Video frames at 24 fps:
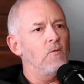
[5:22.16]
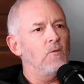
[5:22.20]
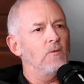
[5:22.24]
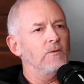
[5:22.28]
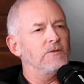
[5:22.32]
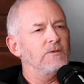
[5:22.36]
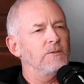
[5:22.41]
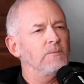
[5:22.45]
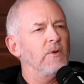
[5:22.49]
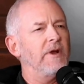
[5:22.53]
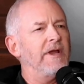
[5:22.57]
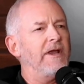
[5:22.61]

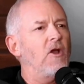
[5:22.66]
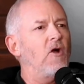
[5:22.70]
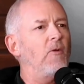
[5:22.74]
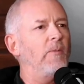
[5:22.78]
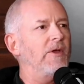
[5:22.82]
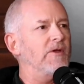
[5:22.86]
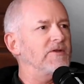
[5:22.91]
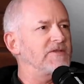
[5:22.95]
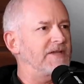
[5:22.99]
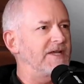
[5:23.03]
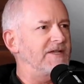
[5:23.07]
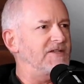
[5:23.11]
to bring
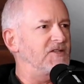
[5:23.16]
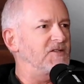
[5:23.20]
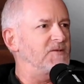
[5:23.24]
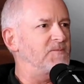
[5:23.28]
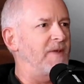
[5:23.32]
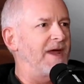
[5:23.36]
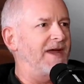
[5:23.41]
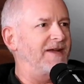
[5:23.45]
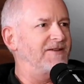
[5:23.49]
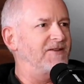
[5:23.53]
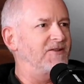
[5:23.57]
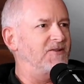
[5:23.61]
homeostasis
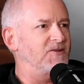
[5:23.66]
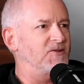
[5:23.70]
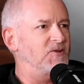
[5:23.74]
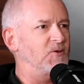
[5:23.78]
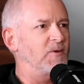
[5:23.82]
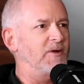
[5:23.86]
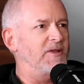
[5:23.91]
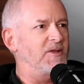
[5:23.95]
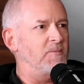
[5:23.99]
back to the joint,